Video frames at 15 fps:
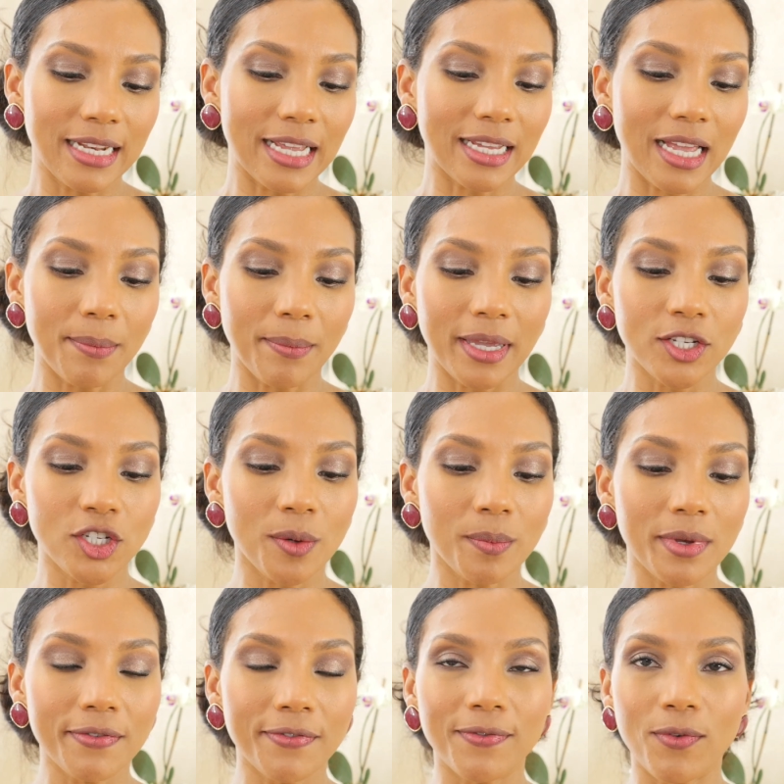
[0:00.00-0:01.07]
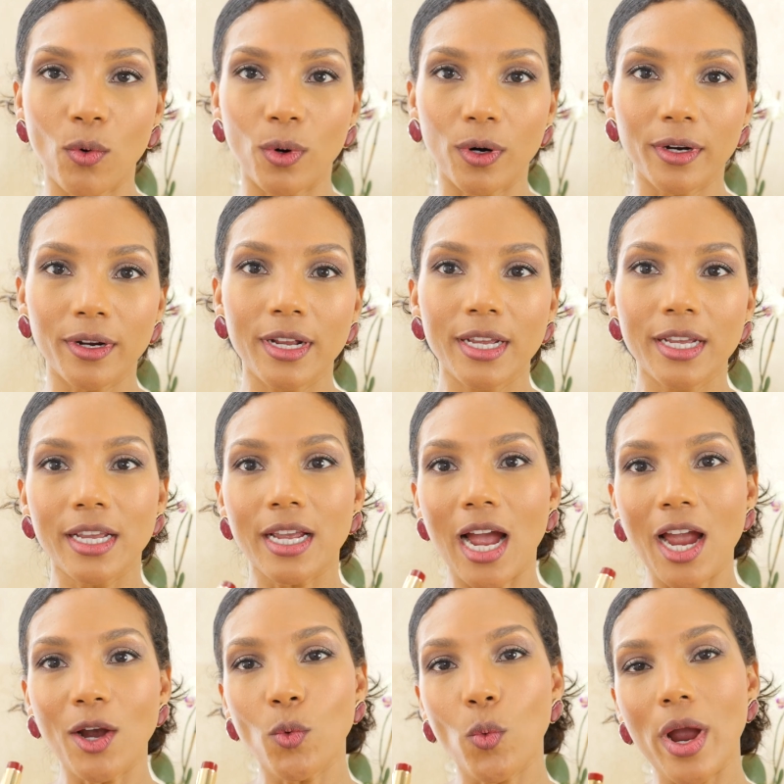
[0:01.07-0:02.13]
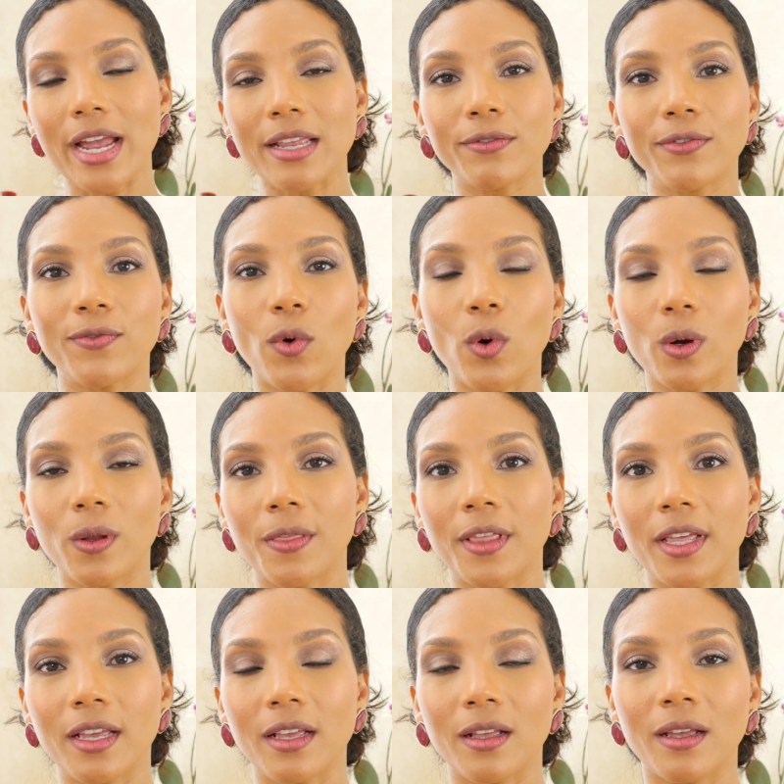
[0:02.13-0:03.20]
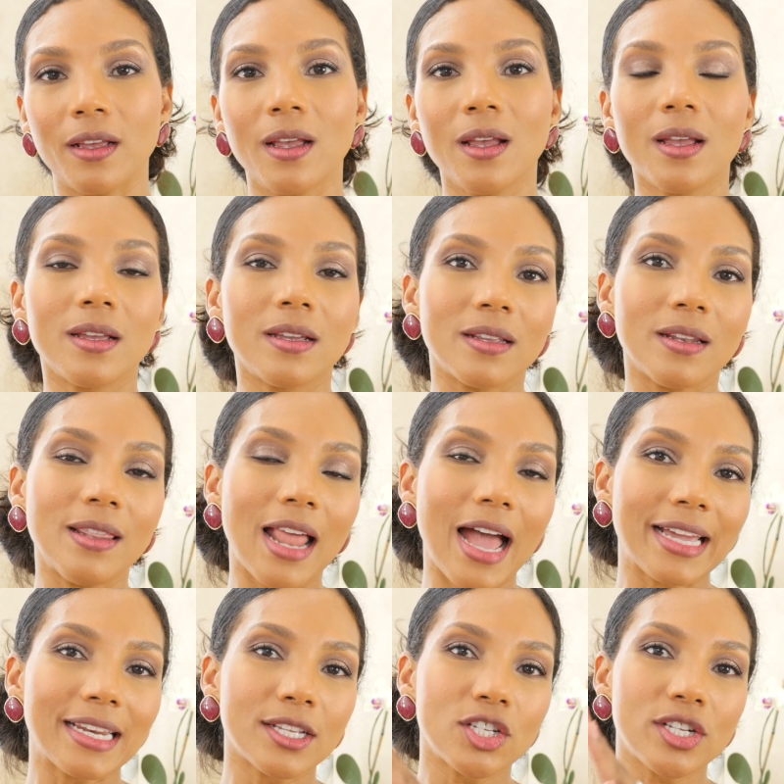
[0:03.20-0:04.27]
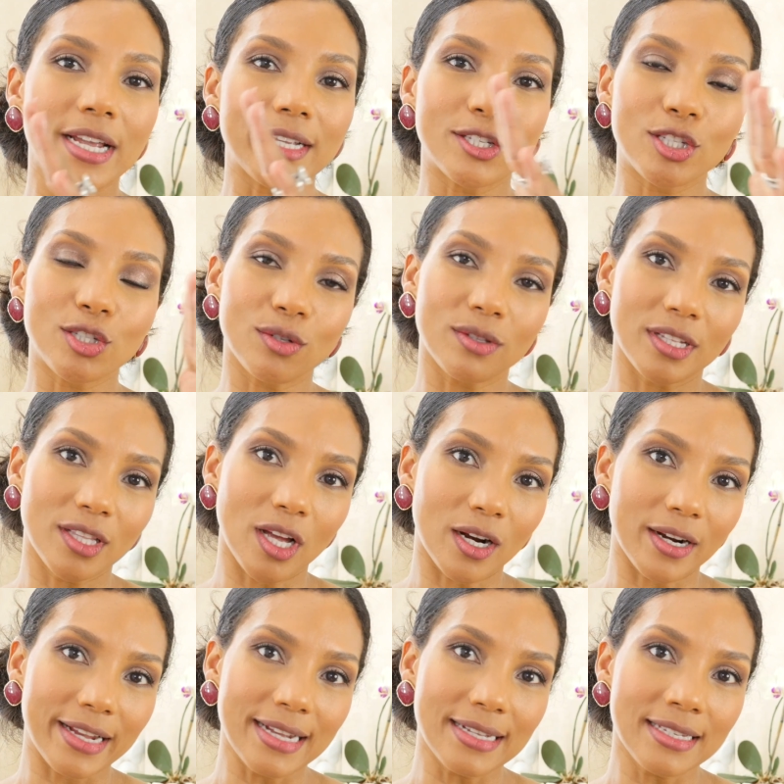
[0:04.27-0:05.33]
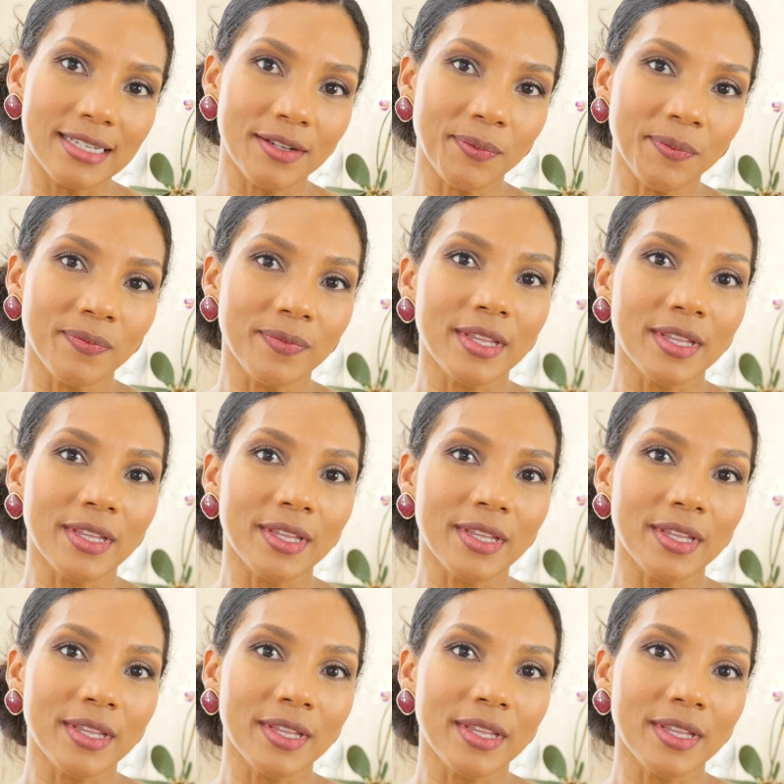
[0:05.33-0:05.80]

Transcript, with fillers: Like I mentioned before, I went for the lightest shades to the darkest